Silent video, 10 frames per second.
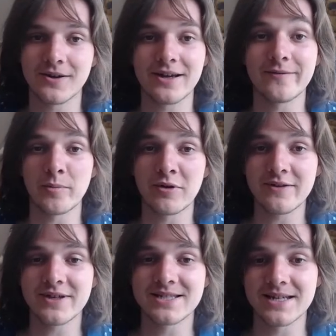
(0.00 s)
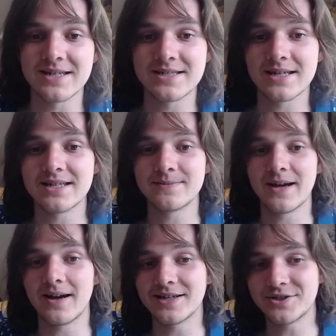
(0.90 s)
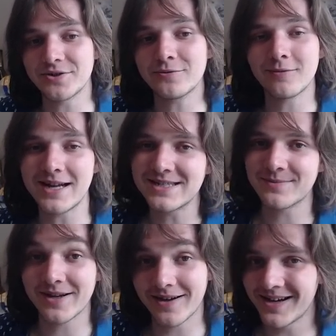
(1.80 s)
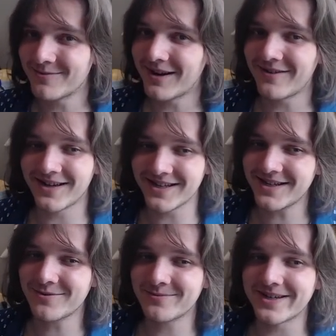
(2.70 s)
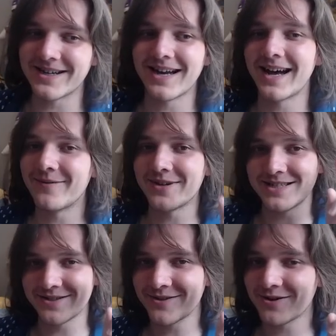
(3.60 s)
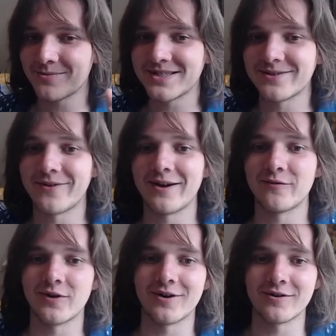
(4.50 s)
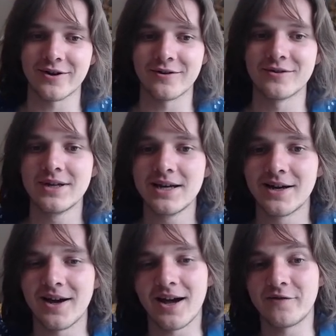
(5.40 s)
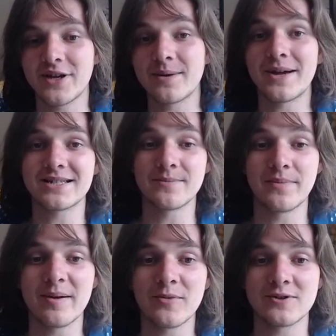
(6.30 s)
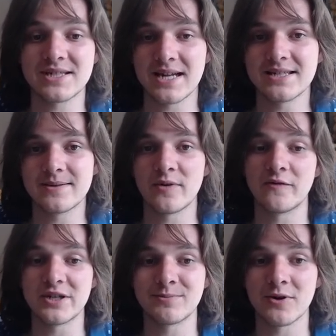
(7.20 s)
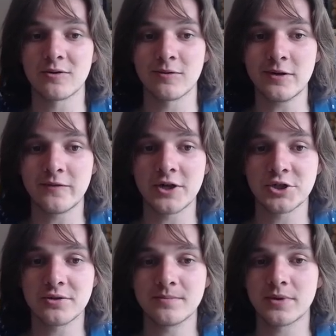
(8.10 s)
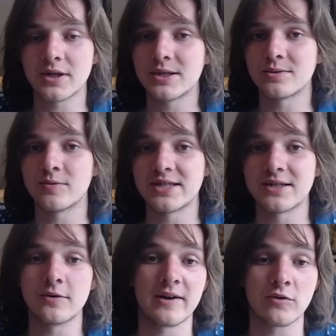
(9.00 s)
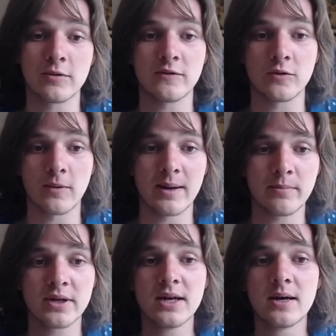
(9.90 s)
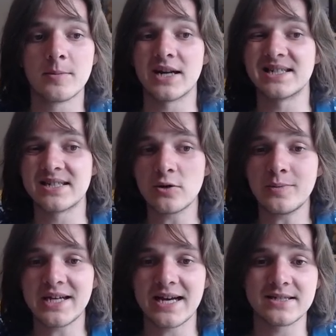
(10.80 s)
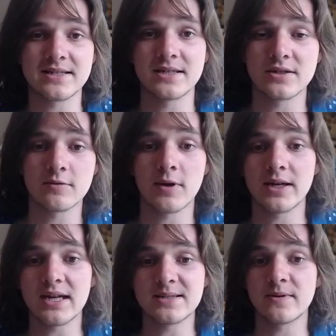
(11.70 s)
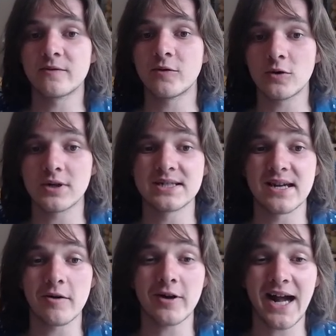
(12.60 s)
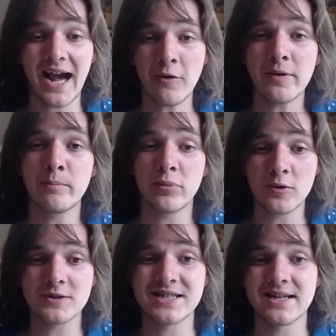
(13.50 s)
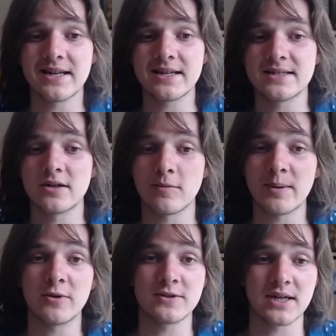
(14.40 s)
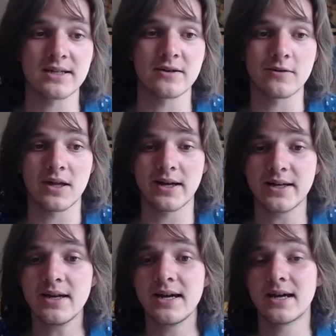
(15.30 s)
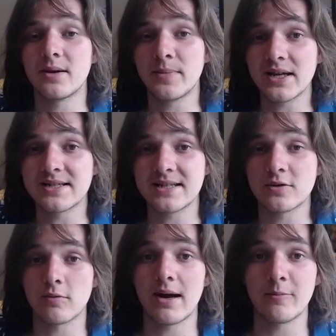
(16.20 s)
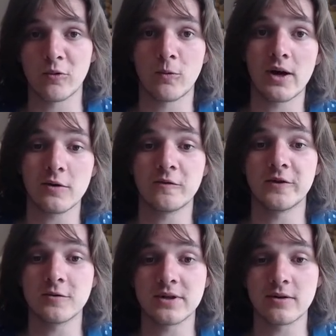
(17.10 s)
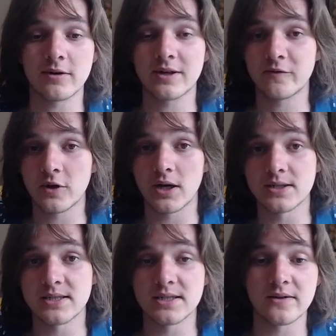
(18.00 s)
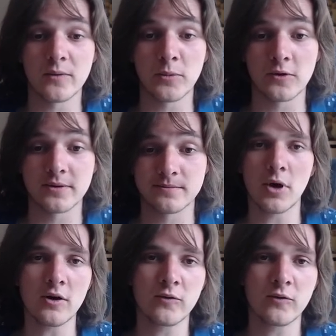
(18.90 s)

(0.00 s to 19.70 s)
looking at the previous list, is that I do raise my eyebrow a little bit at the 2 copies of How Far I'll Go. I think it makes a bit more sense in the Fishbone Quill version, because we still have Quill for ramp, but I'd still be hesitant to run less than 4, considering how important it is to Red Blue's ideal line and ability to ramp while filtering for answers to the board. But